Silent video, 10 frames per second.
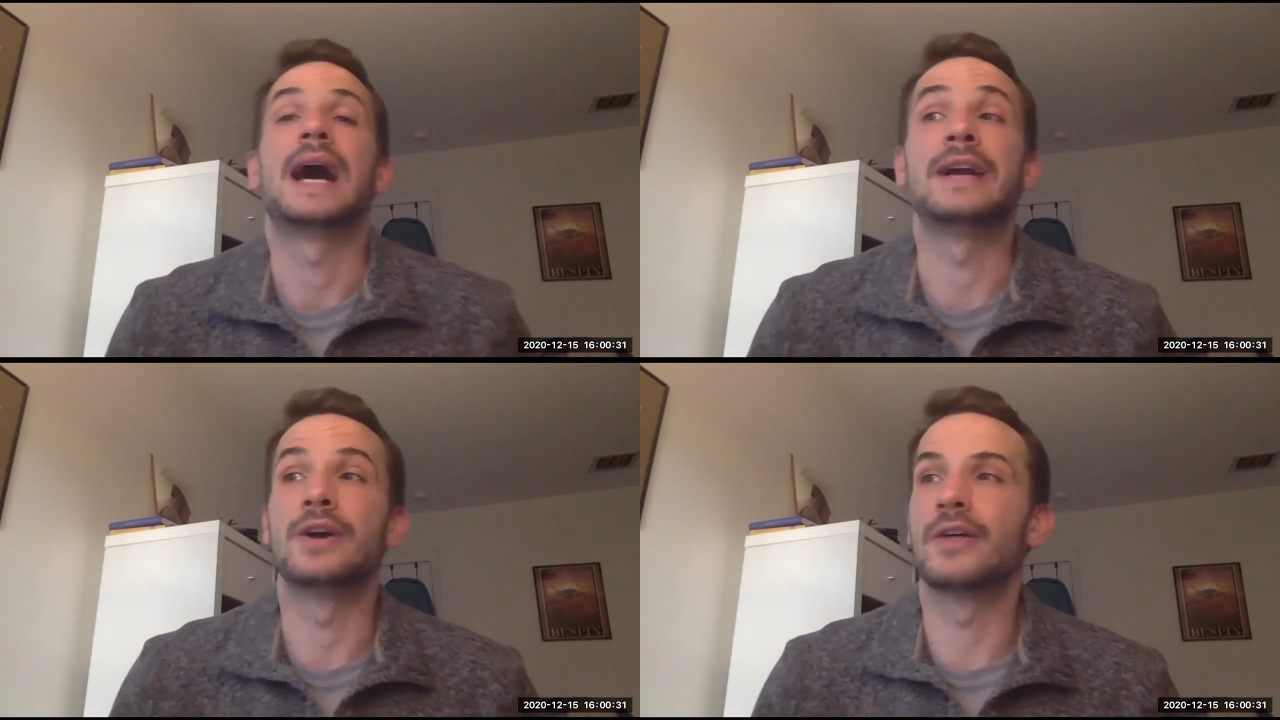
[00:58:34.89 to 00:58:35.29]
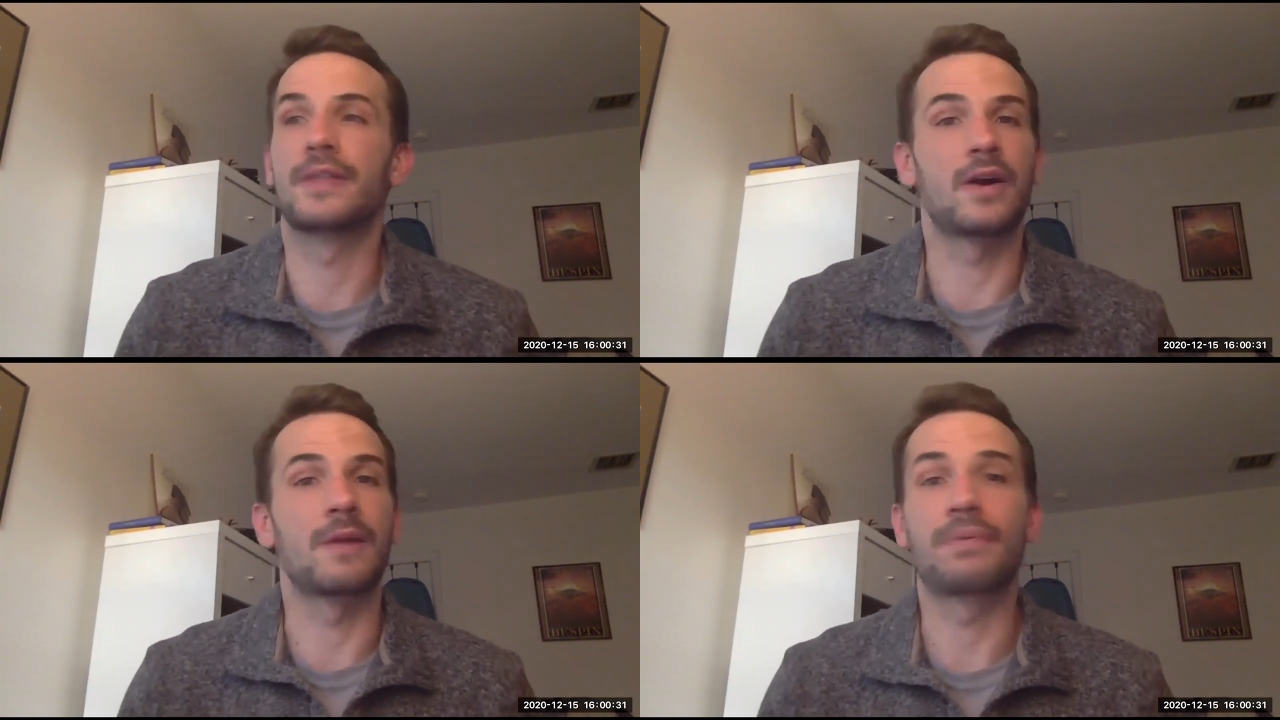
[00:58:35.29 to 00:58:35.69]
I know that
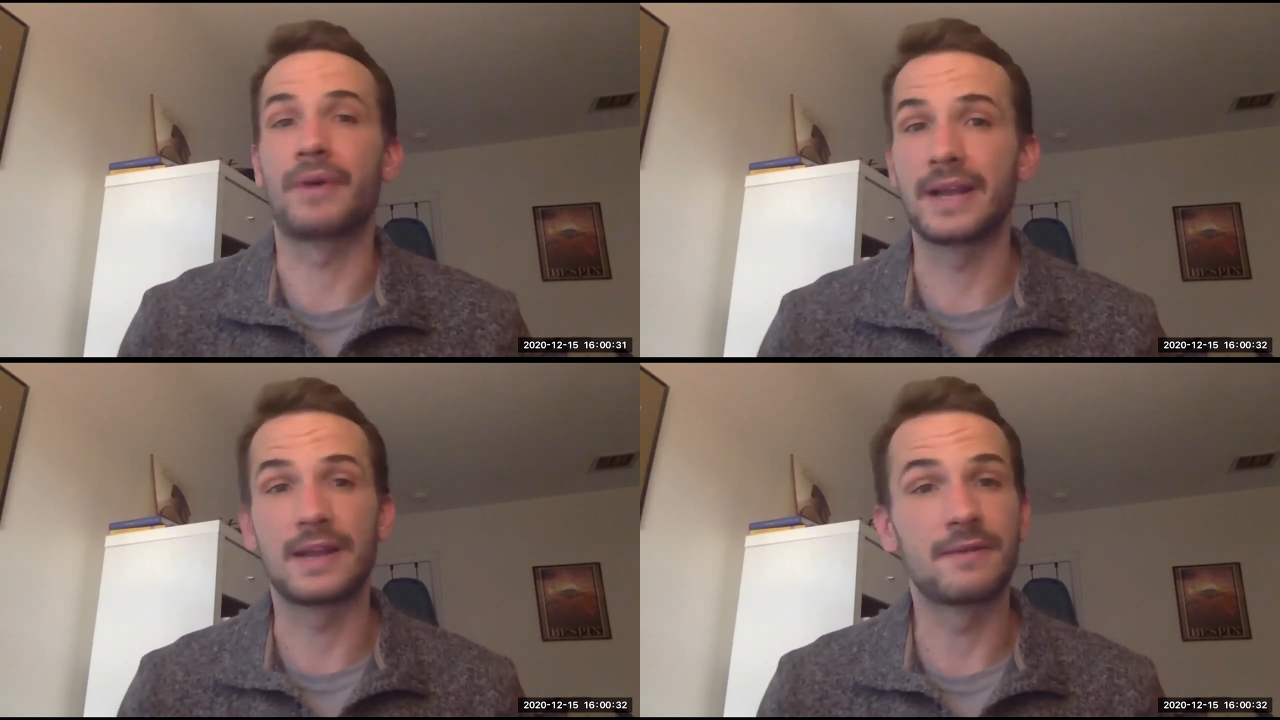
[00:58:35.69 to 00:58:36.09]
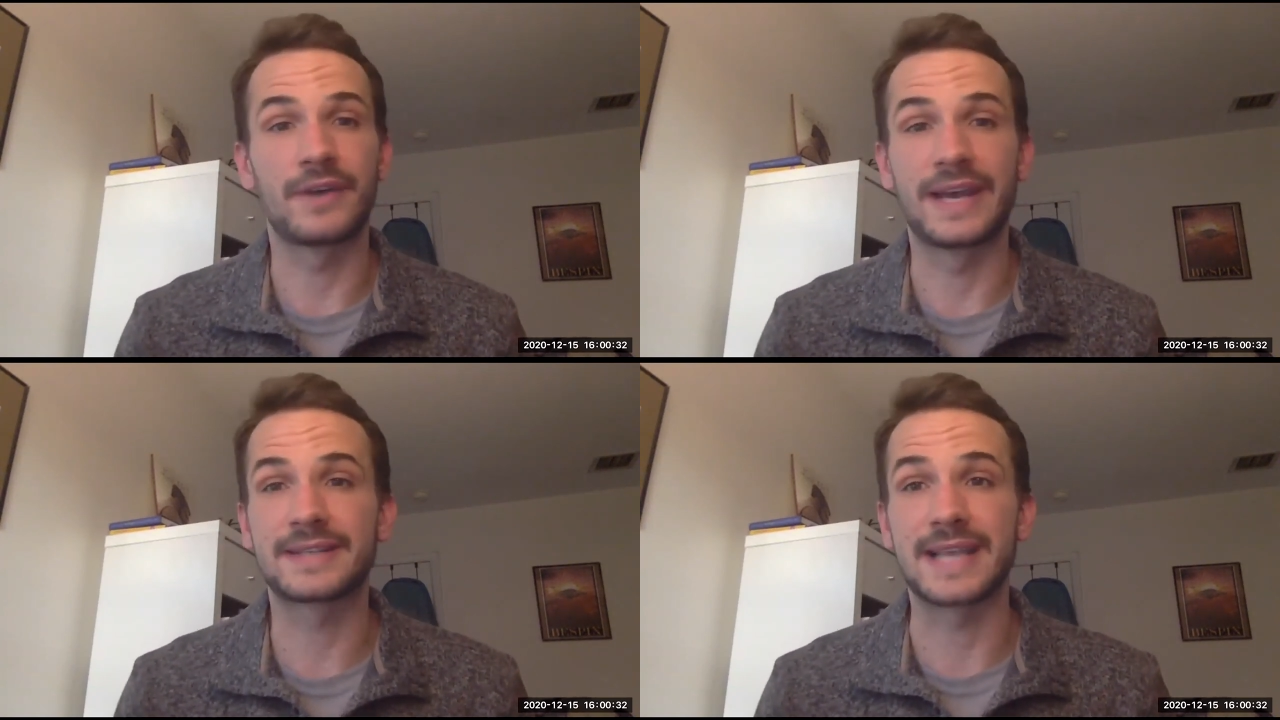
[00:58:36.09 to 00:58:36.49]
there are plenty of
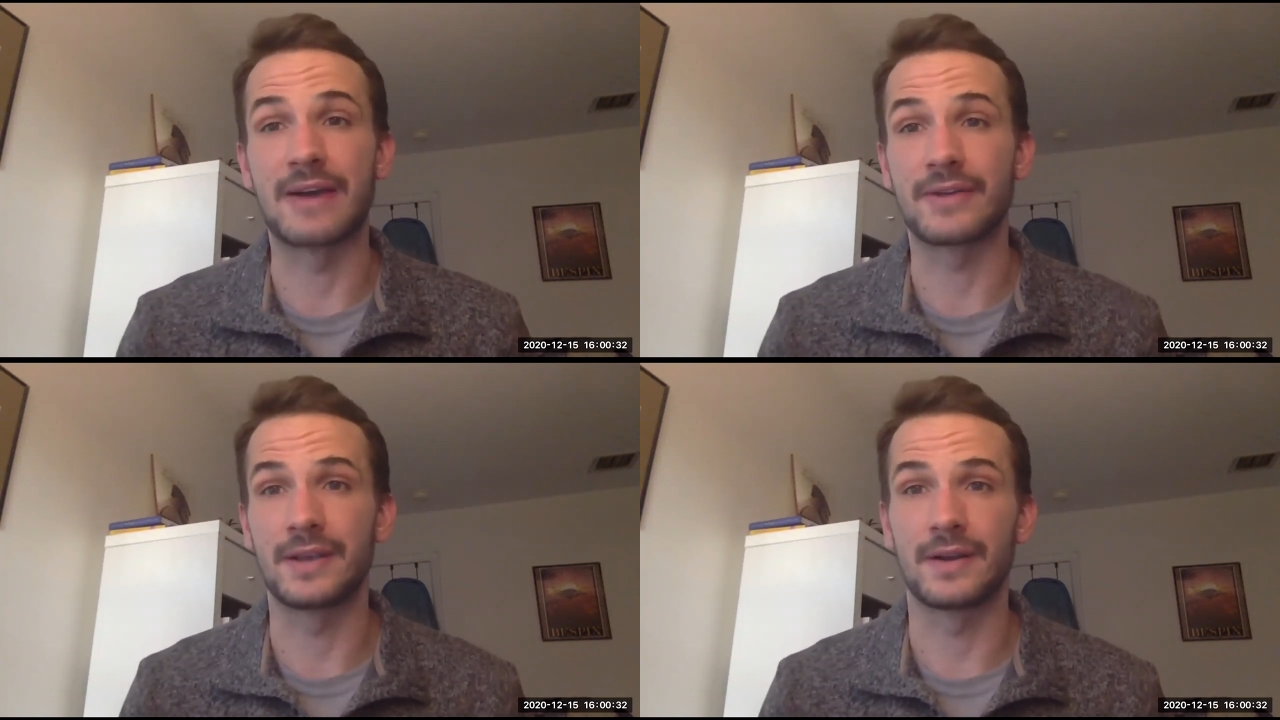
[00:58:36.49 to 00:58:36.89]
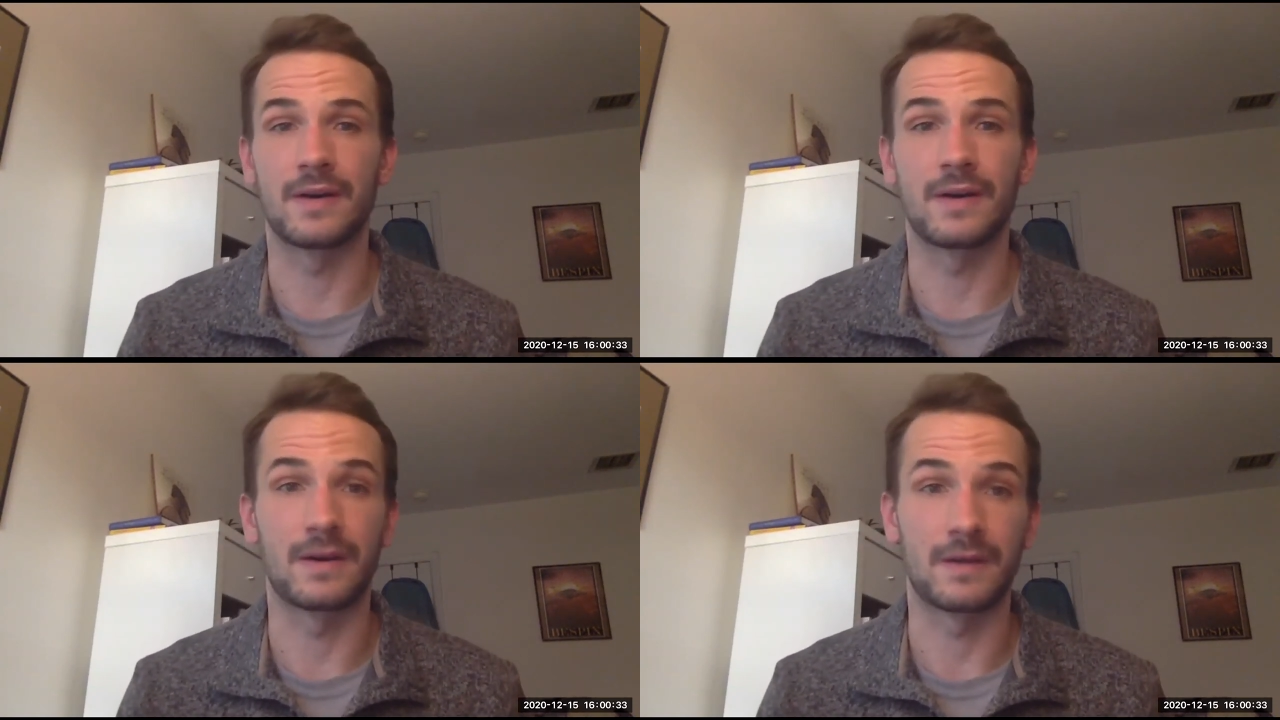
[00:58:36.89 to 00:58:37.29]
lakes out
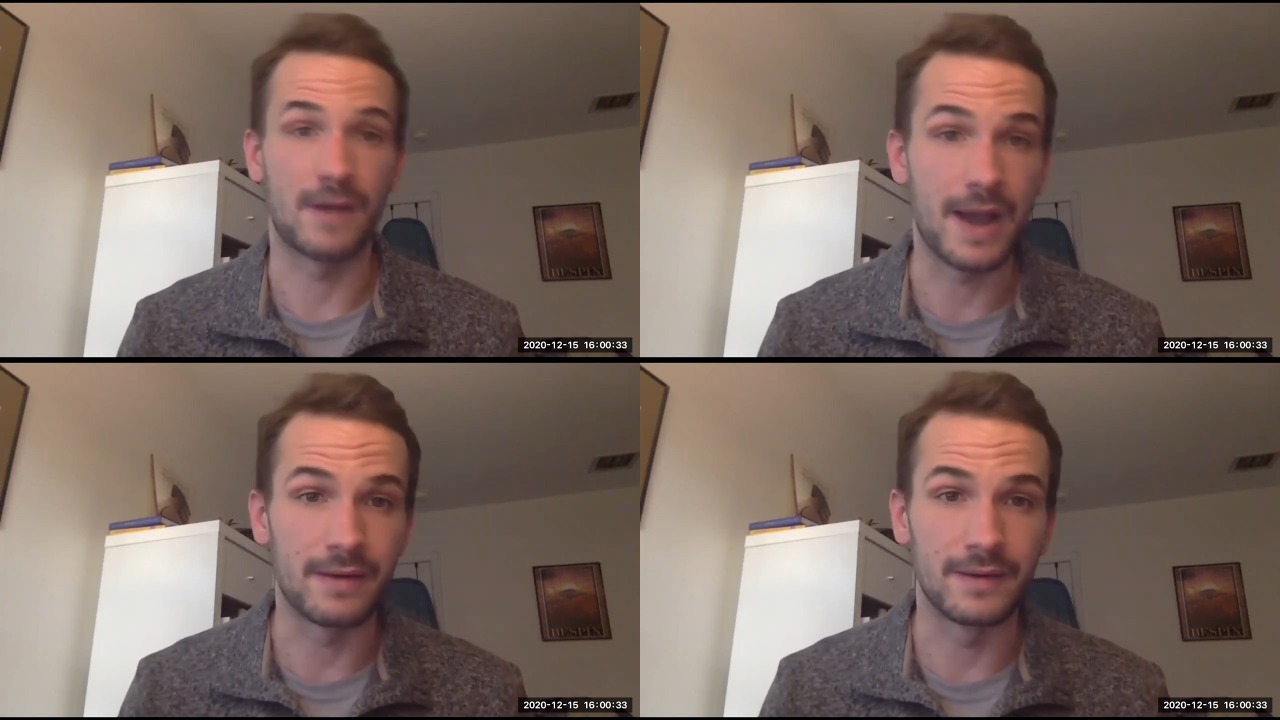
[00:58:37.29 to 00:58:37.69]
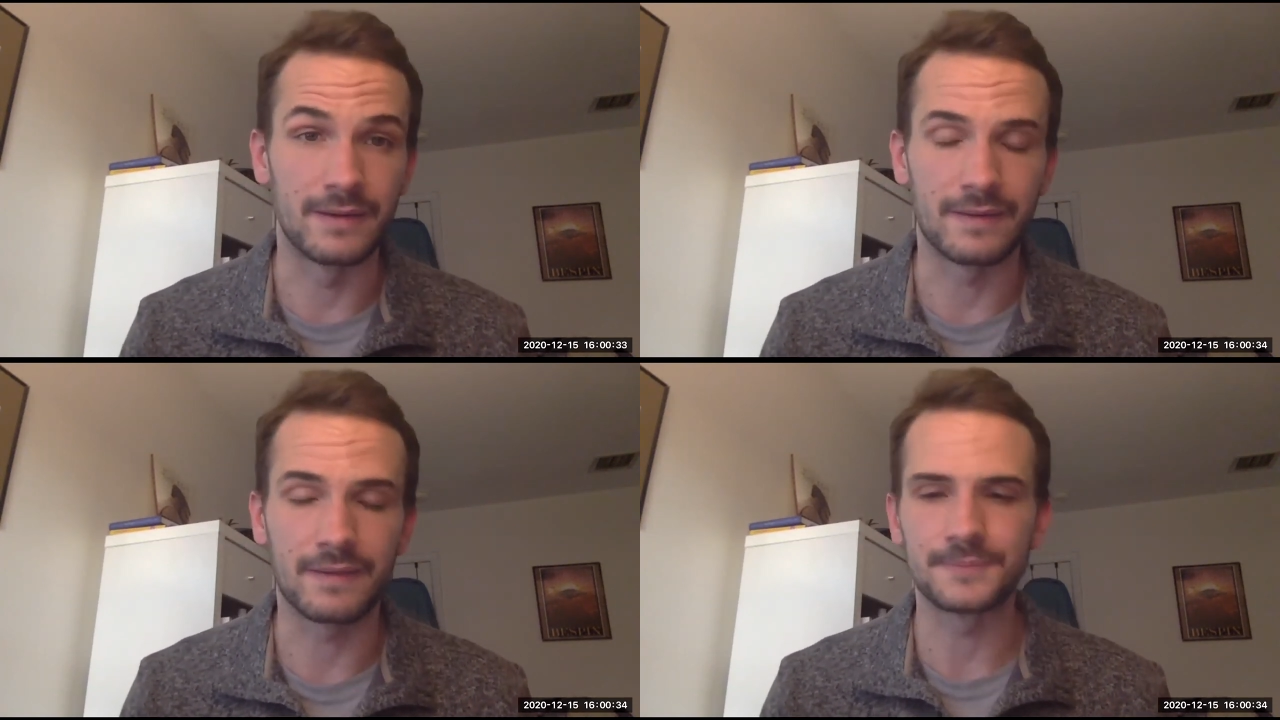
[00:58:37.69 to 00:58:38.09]
here on Long Island